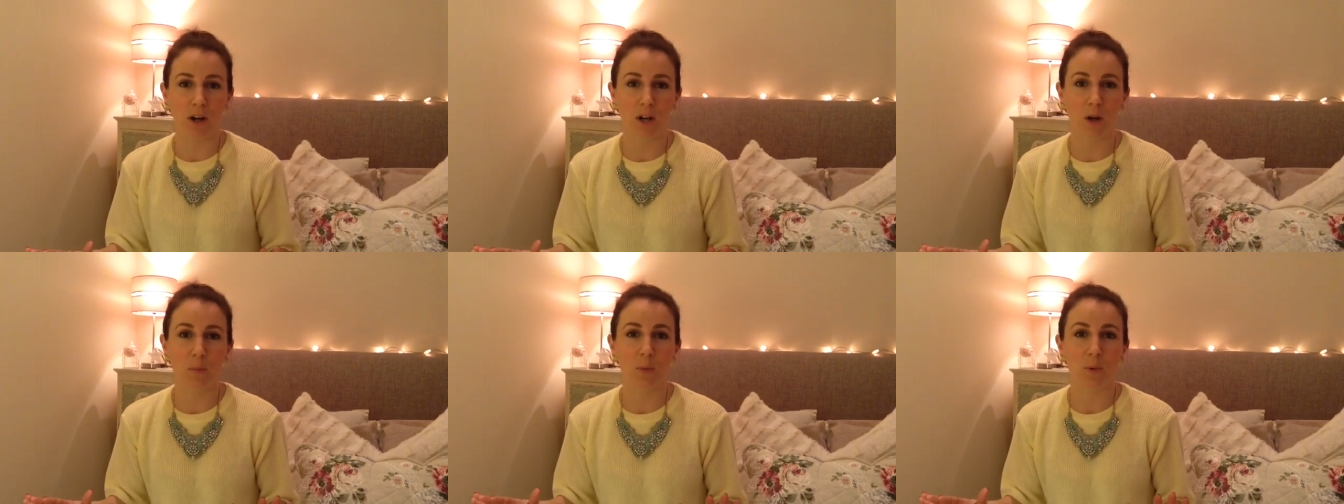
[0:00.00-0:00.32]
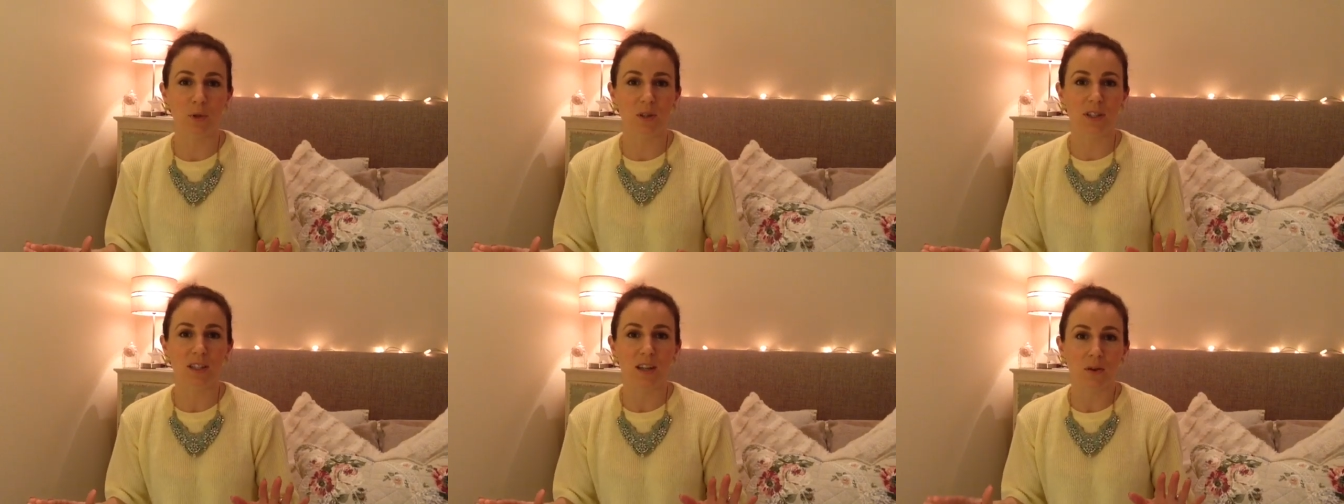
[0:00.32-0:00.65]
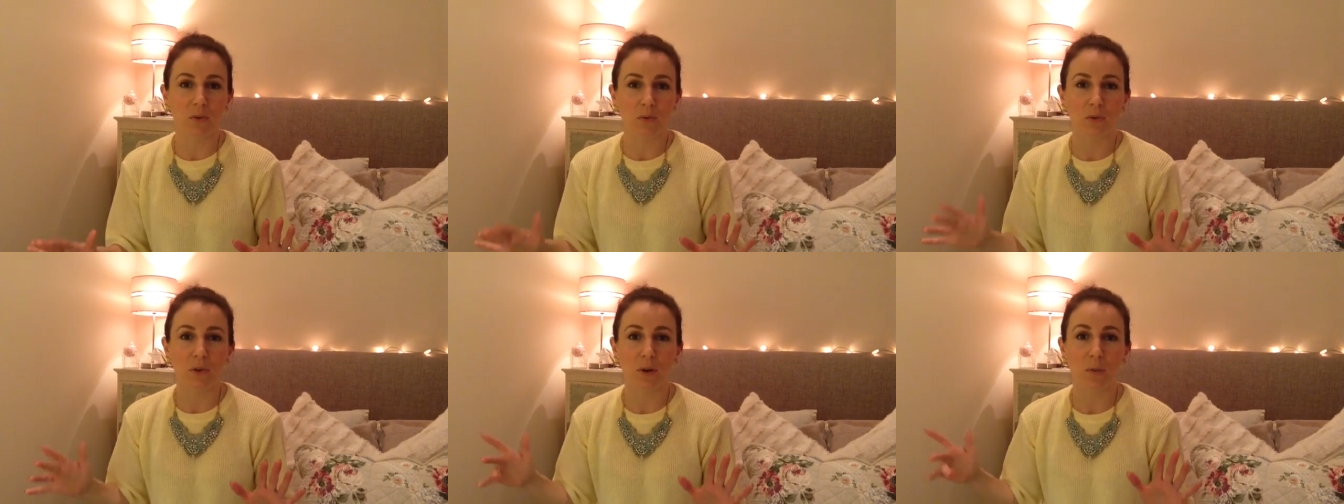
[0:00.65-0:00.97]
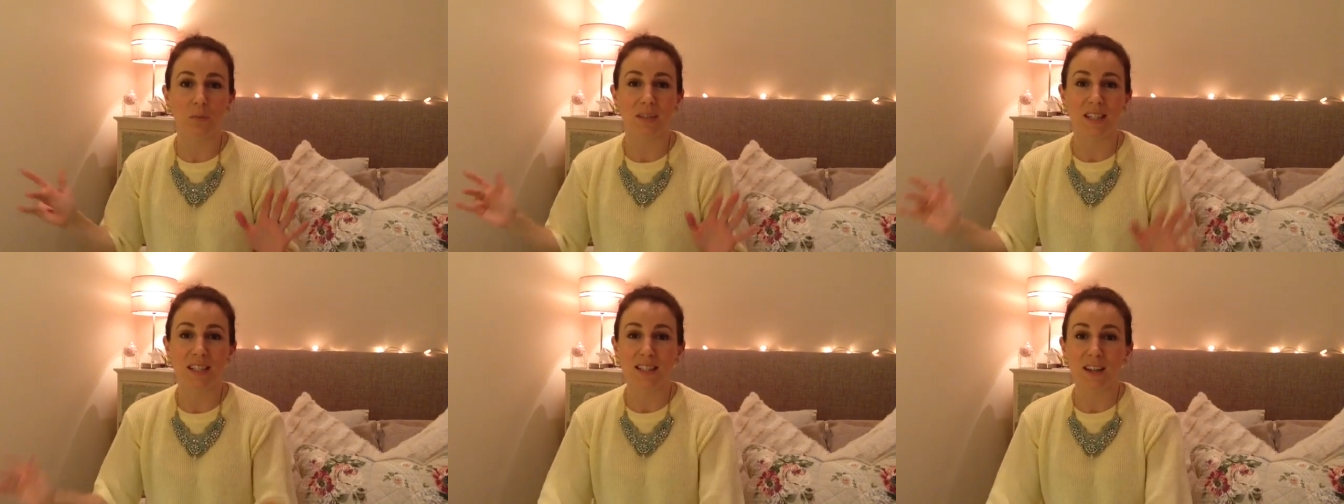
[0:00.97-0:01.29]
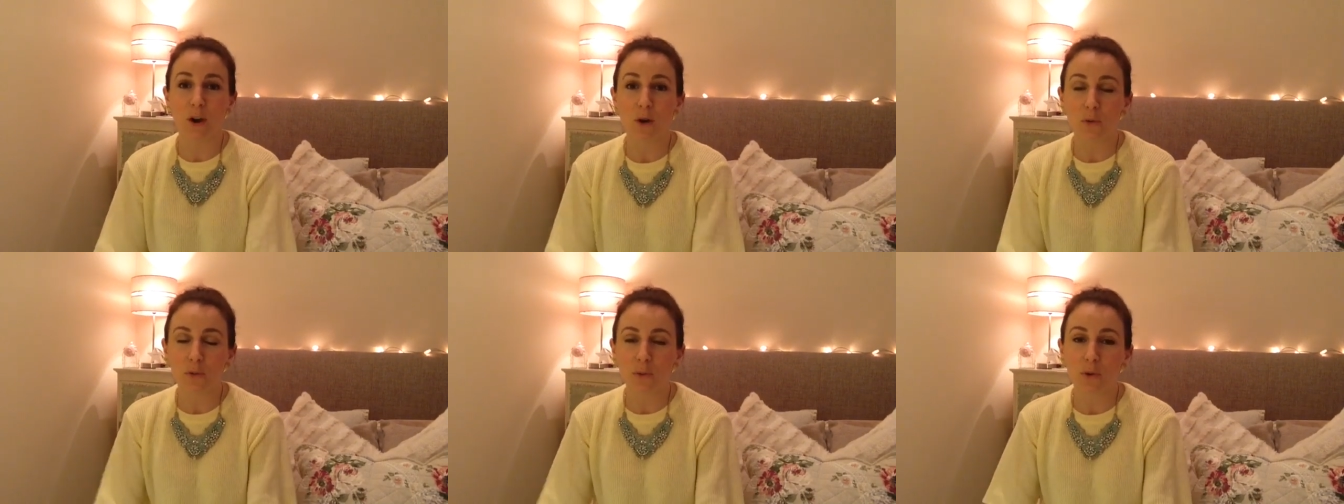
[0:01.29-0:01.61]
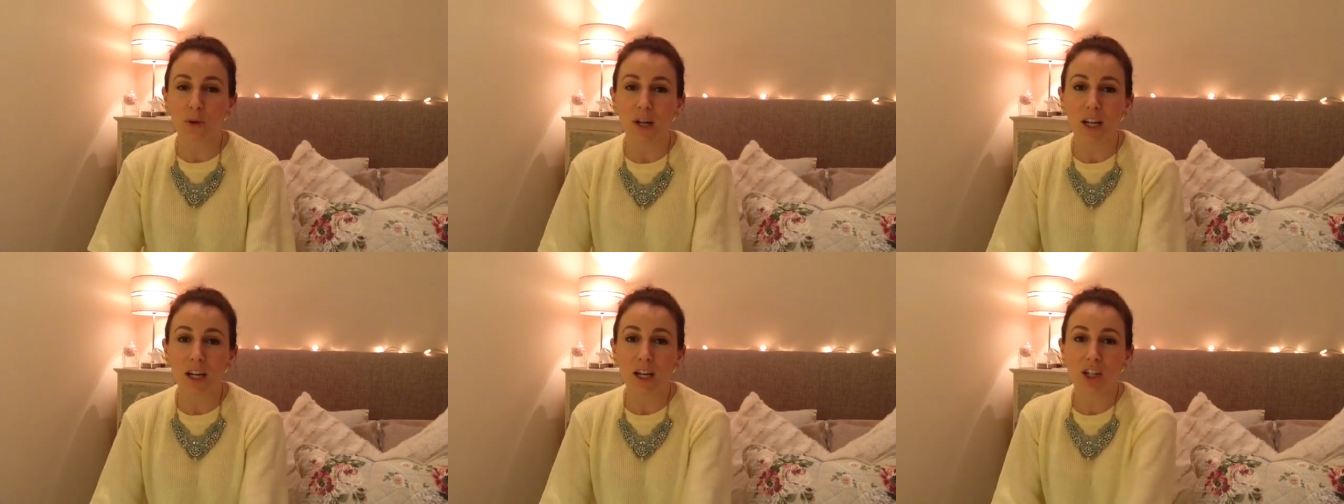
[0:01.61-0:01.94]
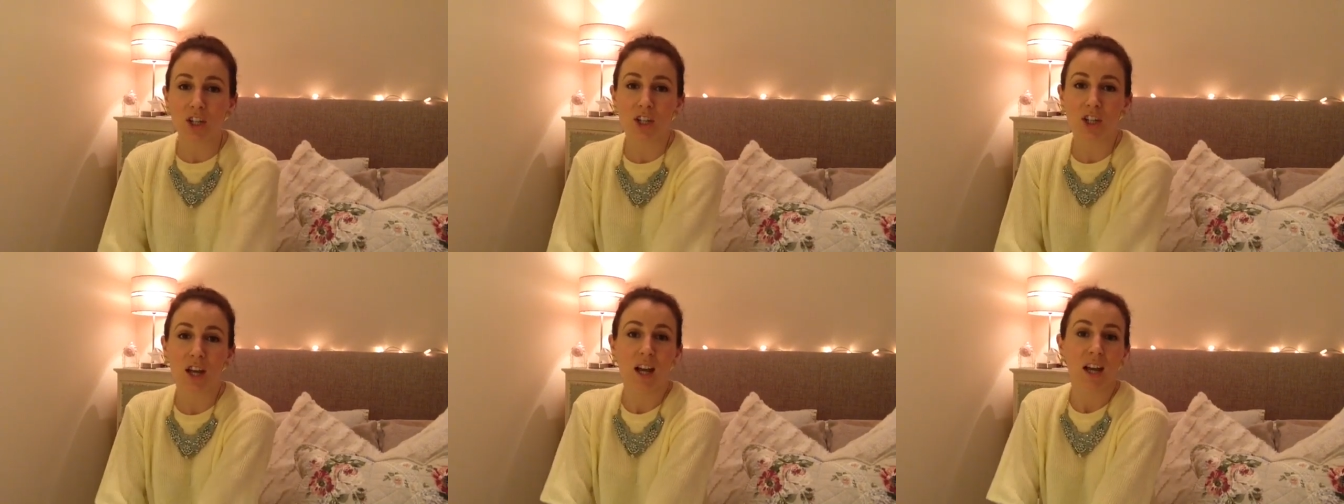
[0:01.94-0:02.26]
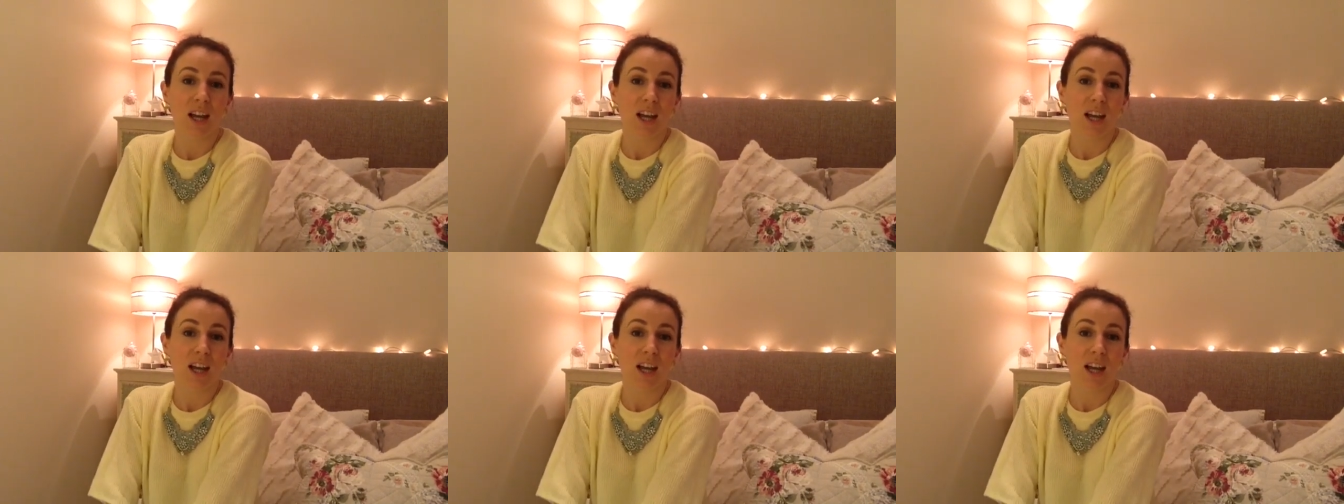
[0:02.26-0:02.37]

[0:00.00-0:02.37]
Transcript: I bought stuff from Miss Selfridge.